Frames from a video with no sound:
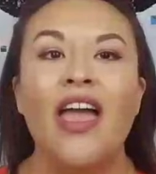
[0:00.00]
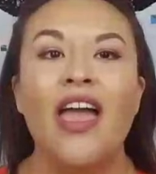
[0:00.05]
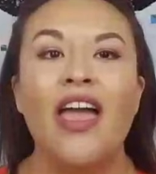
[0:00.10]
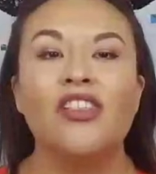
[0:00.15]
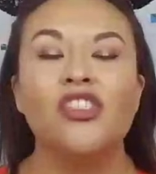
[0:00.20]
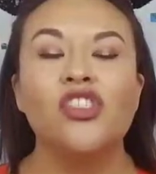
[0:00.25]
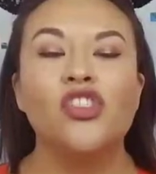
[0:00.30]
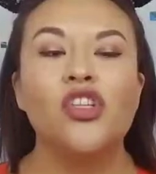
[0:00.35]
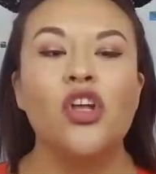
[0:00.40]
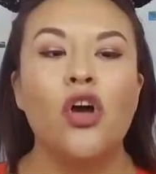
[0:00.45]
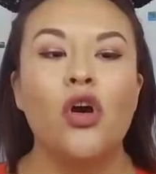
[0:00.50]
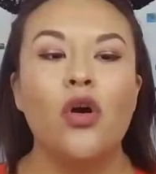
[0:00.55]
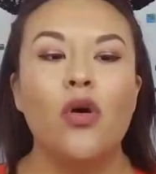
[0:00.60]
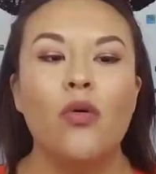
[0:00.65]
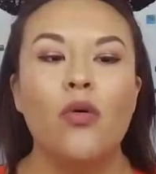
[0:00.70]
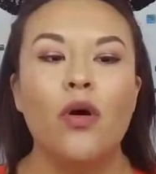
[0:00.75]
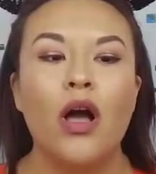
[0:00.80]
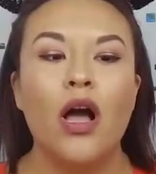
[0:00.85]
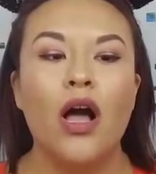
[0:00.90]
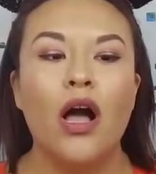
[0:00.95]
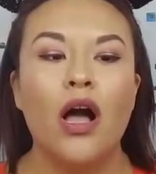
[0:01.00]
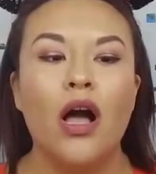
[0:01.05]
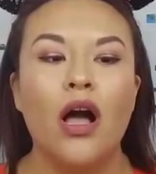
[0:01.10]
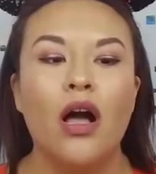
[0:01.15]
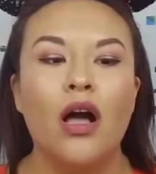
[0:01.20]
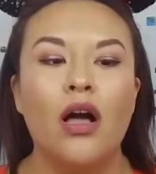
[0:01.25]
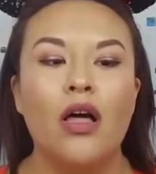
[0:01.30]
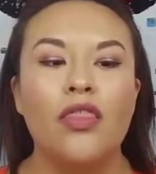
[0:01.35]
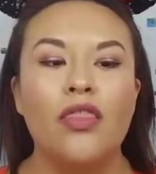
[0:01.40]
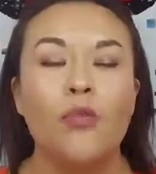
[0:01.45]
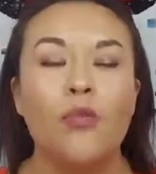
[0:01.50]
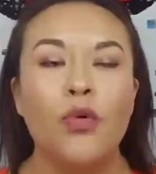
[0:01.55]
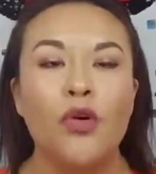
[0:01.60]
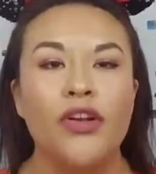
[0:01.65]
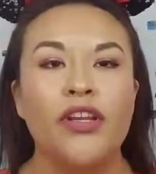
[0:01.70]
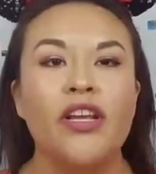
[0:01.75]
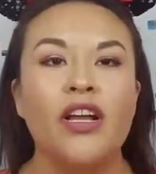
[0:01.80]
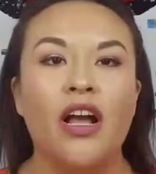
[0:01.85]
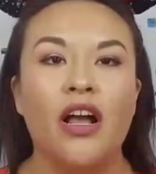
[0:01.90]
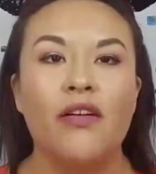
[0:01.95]
And so the
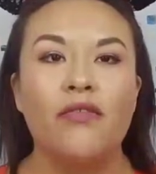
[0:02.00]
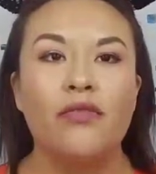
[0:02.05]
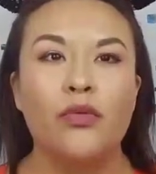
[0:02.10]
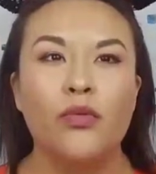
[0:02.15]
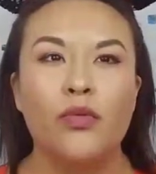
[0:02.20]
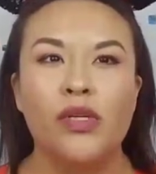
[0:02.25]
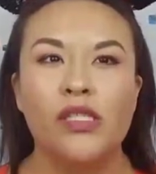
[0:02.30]
morning of